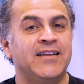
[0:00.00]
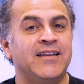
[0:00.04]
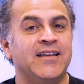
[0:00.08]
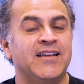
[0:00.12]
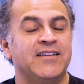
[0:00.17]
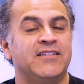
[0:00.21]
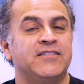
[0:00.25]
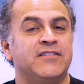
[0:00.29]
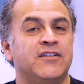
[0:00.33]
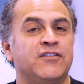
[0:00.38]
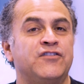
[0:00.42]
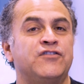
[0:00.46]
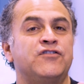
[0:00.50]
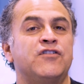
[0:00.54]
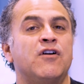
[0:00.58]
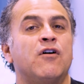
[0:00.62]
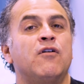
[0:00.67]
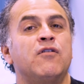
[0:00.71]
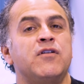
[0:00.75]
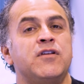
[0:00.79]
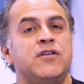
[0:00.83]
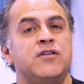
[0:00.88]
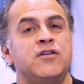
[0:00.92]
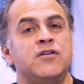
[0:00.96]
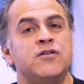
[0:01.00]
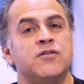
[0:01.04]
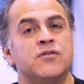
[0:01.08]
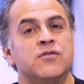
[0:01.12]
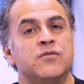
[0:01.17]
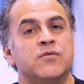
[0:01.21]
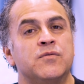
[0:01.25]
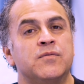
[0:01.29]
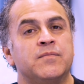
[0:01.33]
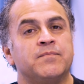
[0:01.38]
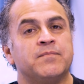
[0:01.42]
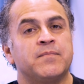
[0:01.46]
is to show
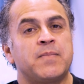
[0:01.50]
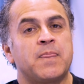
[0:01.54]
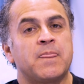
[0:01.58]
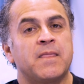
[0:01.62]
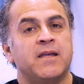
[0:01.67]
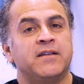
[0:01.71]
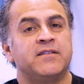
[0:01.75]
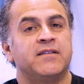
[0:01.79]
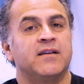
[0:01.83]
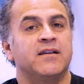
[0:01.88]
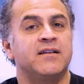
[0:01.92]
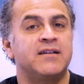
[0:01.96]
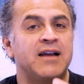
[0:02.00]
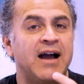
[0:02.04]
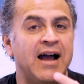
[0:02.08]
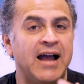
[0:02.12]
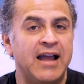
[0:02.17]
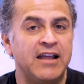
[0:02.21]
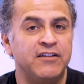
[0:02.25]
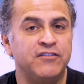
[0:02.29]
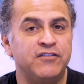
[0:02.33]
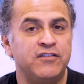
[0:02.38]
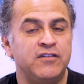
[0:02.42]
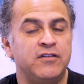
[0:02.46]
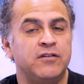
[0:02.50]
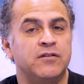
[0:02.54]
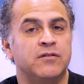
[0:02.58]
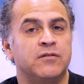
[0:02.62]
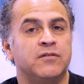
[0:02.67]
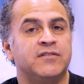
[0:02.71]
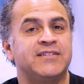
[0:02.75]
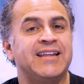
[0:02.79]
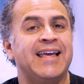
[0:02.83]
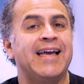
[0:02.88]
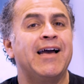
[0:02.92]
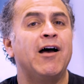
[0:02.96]
you, to guide
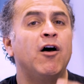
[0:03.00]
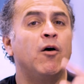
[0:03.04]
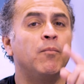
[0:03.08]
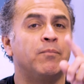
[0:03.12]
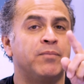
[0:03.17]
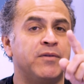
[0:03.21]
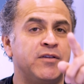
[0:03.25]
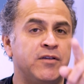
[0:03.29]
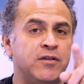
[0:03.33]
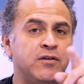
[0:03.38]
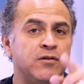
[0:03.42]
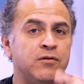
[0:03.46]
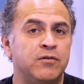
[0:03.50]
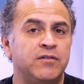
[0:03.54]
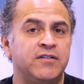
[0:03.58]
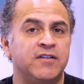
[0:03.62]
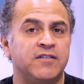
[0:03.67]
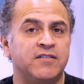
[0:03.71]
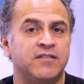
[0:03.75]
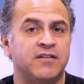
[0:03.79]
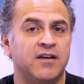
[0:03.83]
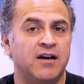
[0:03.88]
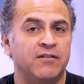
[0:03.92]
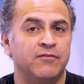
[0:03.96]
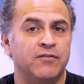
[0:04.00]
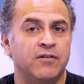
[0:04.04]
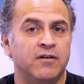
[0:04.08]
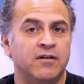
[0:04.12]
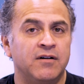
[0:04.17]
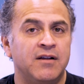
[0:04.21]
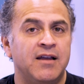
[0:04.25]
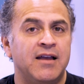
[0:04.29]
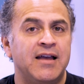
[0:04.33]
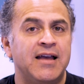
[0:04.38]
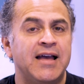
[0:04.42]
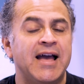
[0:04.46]
you, to help you
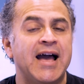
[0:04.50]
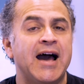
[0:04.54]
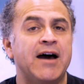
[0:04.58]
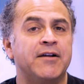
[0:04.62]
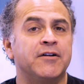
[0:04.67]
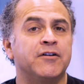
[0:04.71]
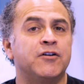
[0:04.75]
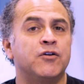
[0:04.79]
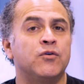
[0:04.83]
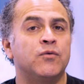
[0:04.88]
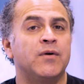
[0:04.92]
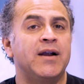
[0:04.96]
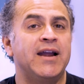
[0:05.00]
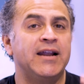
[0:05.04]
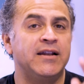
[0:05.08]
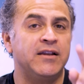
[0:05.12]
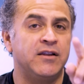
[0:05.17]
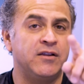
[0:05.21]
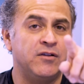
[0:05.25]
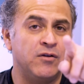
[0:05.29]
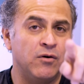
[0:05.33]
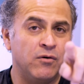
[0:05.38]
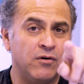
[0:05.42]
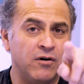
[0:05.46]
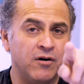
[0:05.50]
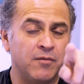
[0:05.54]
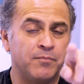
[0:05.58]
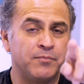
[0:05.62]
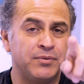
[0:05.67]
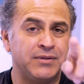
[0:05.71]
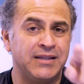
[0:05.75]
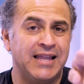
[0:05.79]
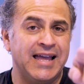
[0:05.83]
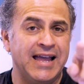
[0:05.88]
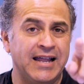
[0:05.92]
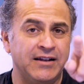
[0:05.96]
discover how to create your
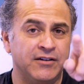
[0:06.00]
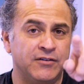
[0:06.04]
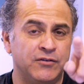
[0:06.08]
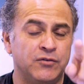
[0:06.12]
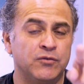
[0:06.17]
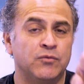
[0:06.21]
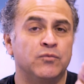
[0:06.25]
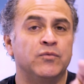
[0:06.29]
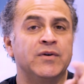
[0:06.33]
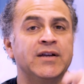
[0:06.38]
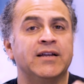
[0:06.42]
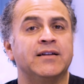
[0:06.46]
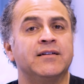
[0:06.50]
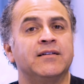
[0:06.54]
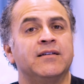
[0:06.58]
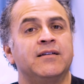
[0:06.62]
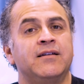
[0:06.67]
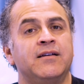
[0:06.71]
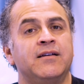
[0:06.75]
plan to win.